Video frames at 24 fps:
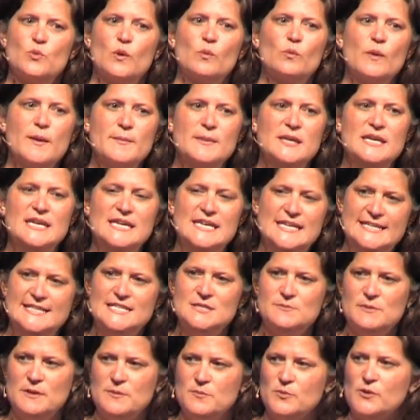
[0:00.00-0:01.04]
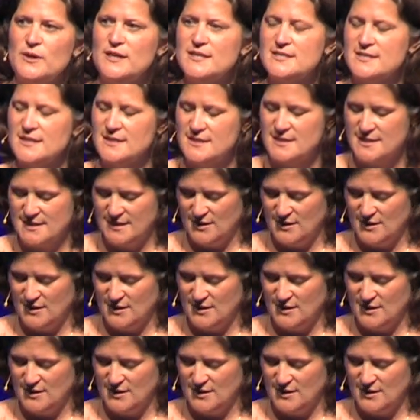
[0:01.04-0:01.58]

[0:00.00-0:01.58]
where women need to be present